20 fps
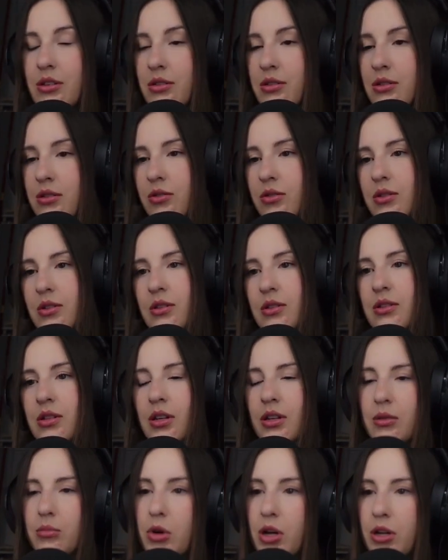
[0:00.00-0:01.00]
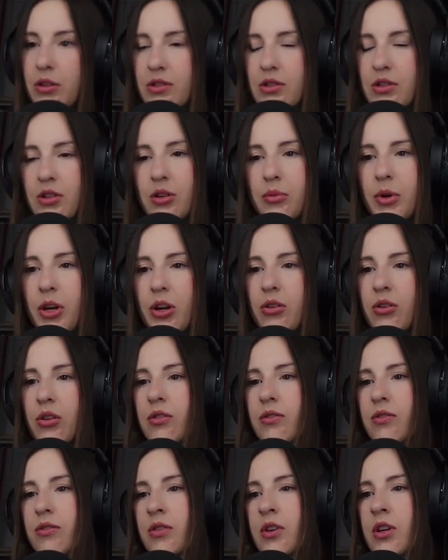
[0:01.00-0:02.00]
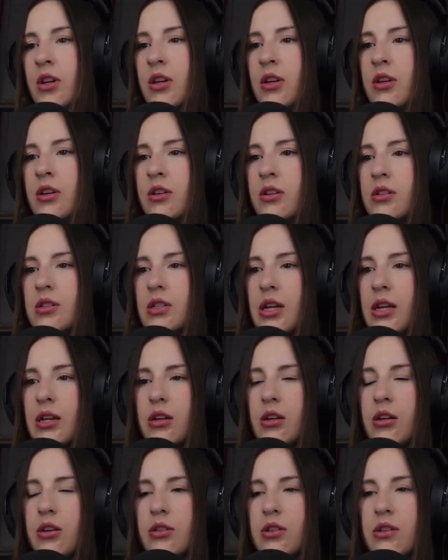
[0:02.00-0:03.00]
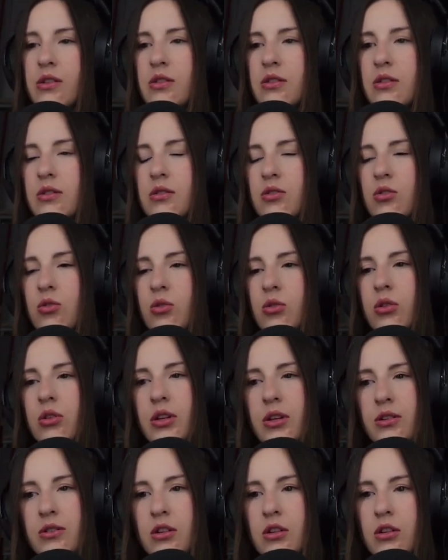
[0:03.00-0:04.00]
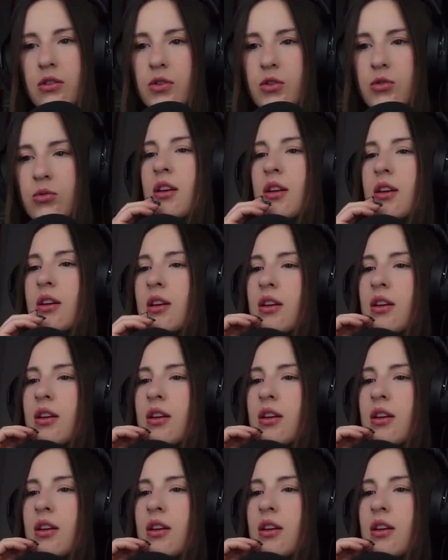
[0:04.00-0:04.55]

So this is like a monster amount of data on these 200,000 individuals.